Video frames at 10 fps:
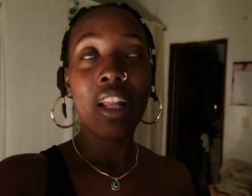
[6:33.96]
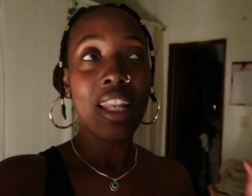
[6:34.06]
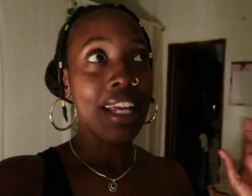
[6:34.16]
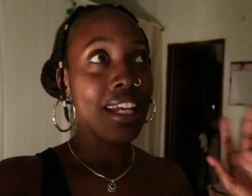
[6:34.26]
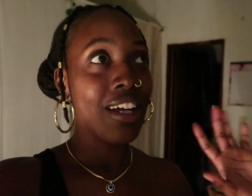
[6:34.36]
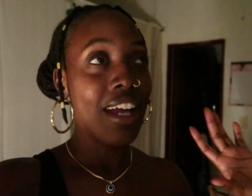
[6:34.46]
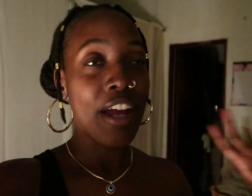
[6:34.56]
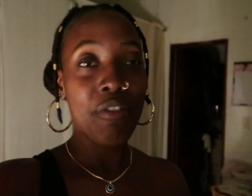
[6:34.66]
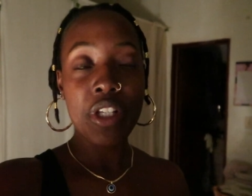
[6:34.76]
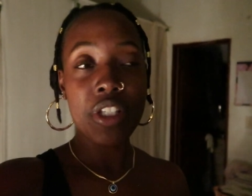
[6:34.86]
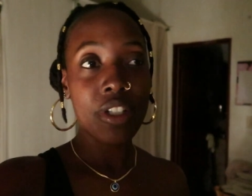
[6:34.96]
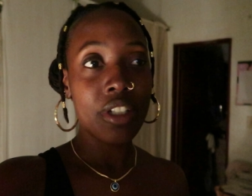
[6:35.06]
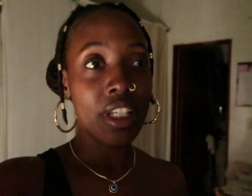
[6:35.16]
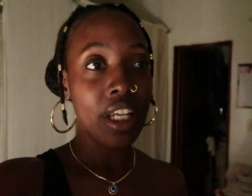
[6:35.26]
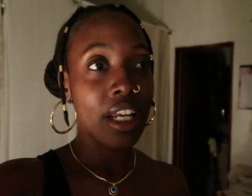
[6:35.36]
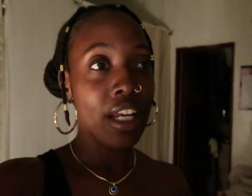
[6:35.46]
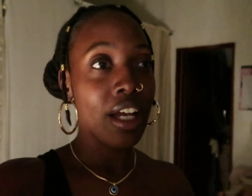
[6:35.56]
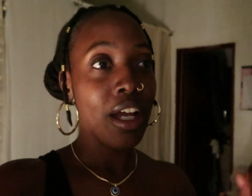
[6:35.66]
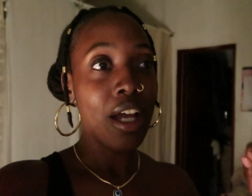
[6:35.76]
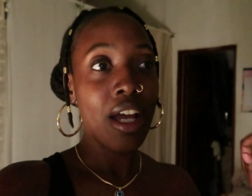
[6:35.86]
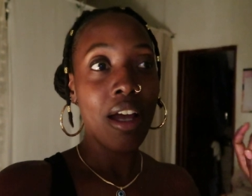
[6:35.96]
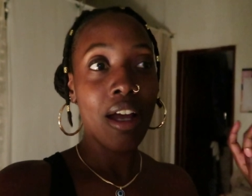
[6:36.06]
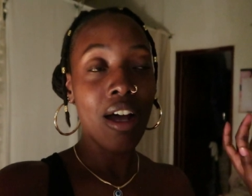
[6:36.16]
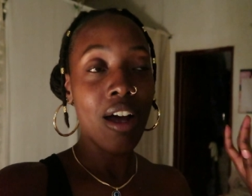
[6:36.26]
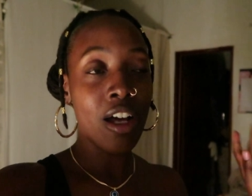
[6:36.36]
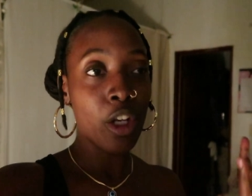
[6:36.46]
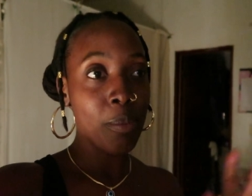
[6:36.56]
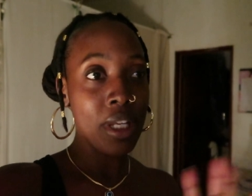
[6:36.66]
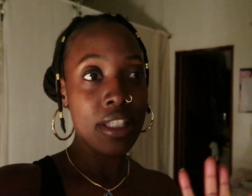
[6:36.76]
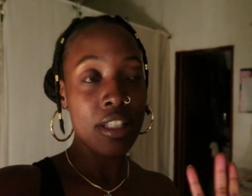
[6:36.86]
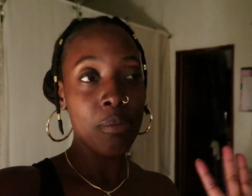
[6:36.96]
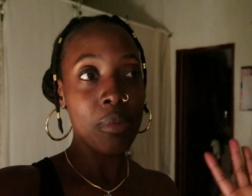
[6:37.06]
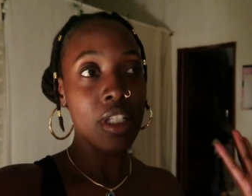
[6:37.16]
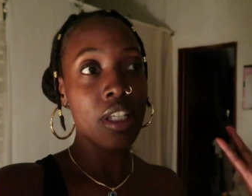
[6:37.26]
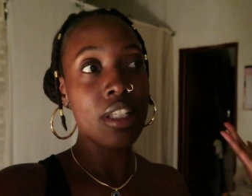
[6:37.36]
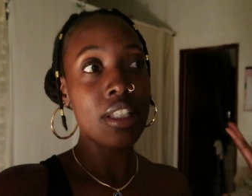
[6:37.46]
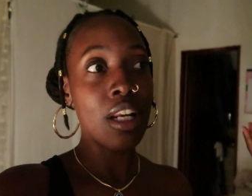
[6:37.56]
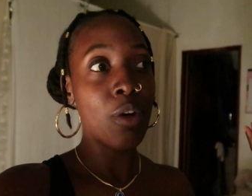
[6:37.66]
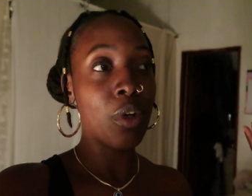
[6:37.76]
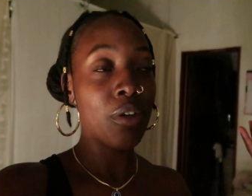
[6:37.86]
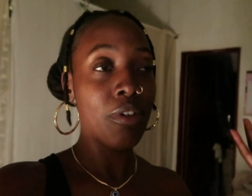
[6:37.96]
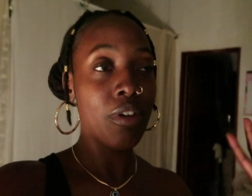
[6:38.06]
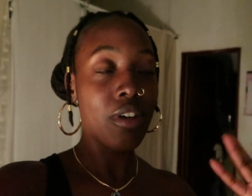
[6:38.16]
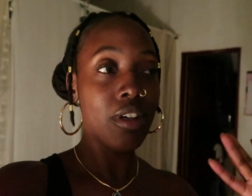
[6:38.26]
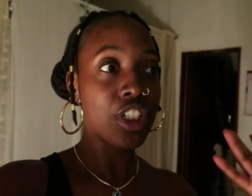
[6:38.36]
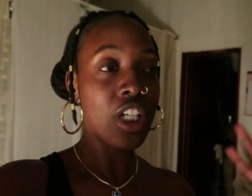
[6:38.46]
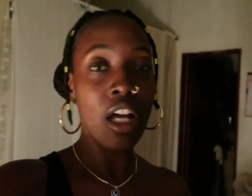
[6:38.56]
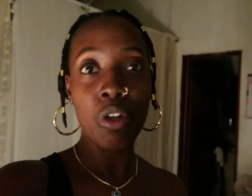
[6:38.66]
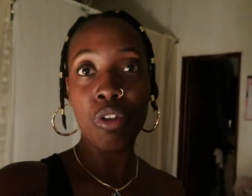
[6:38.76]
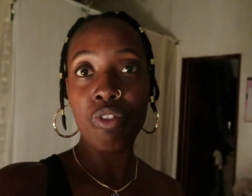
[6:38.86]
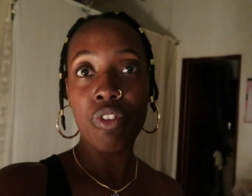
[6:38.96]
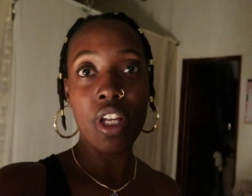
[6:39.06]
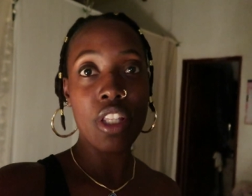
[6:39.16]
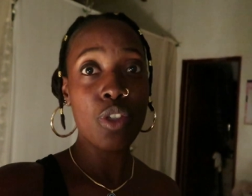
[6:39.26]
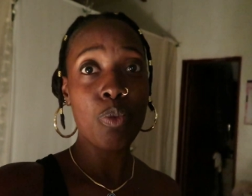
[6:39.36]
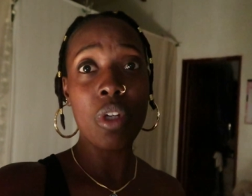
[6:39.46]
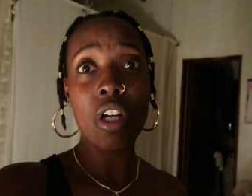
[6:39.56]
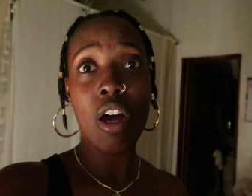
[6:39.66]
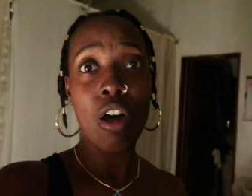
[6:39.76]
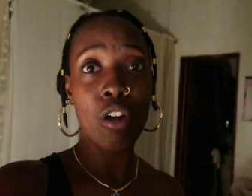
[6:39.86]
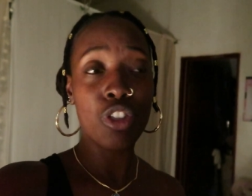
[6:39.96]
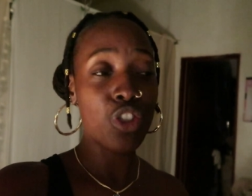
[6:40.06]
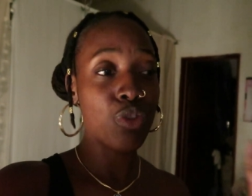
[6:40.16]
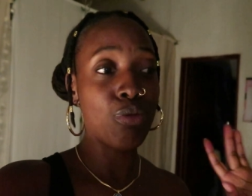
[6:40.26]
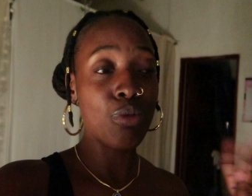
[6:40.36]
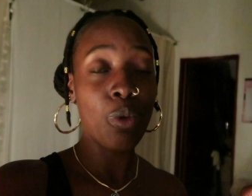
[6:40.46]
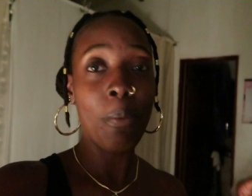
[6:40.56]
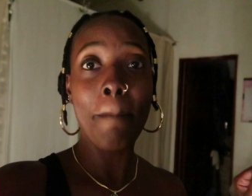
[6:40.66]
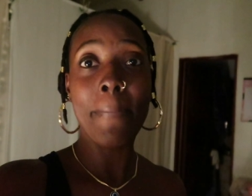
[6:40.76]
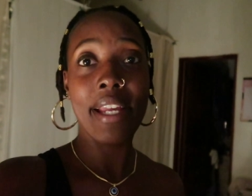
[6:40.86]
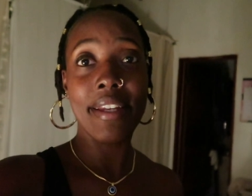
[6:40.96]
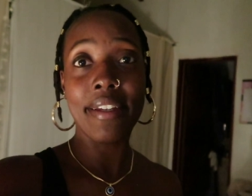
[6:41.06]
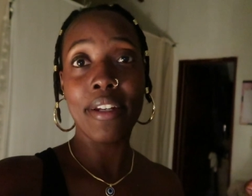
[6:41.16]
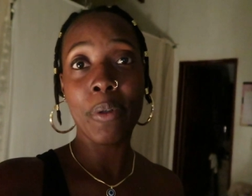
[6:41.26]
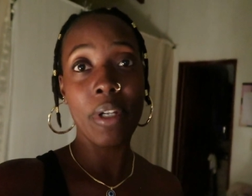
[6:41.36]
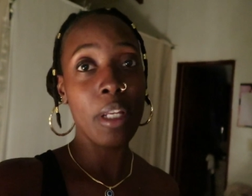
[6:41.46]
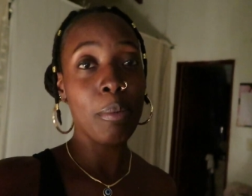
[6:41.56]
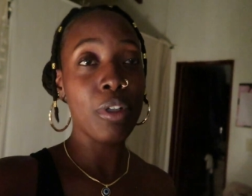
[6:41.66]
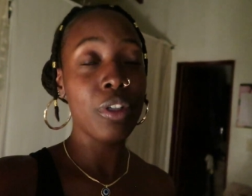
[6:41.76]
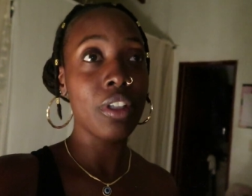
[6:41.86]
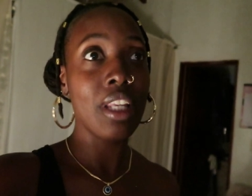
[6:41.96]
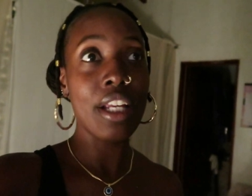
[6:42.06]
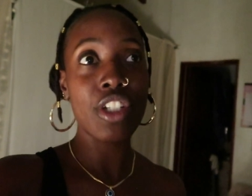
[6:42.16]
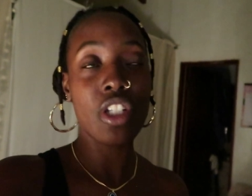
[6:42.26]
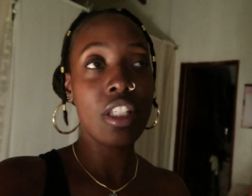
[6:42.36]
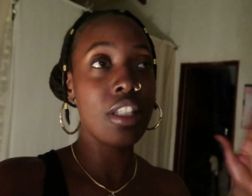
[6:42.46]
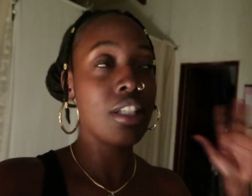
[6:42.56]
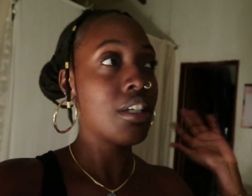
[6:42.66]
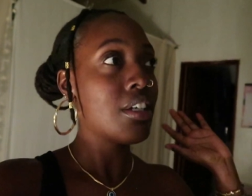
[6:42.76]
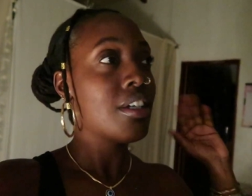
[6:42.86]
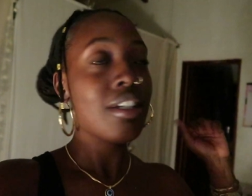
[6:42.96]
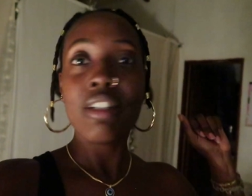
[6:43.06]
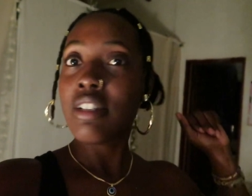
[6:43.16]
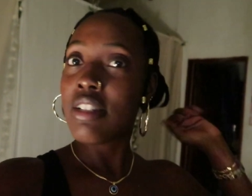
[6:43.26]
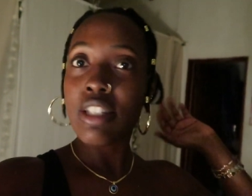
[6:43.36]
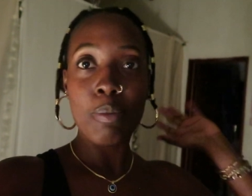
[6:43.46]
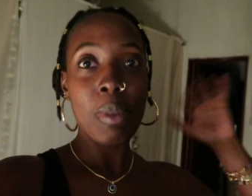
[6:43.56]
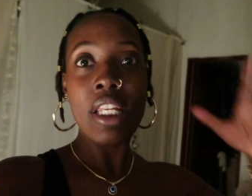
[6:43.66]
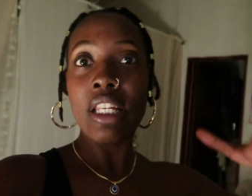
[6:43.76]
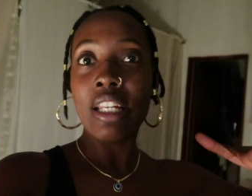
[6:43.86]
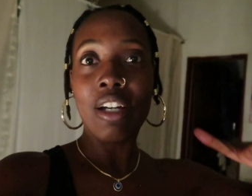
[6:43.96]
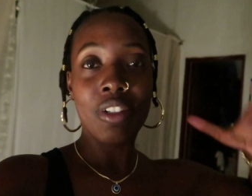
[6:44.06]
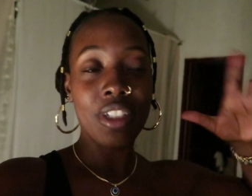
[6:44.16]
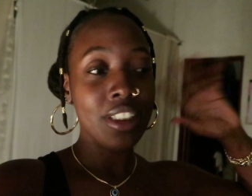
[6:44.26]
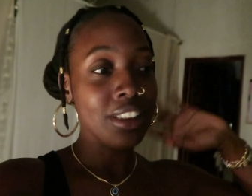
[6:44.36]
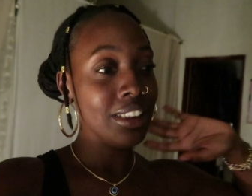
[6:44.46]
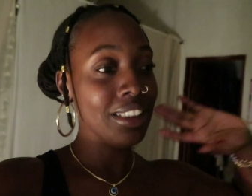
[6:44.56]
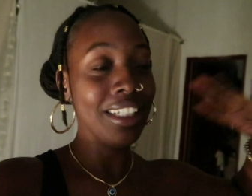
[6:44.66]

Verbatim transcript: like every Sunday all of my siblings and our childhood friends we all just rode bike in our neighborhood like just speeding down these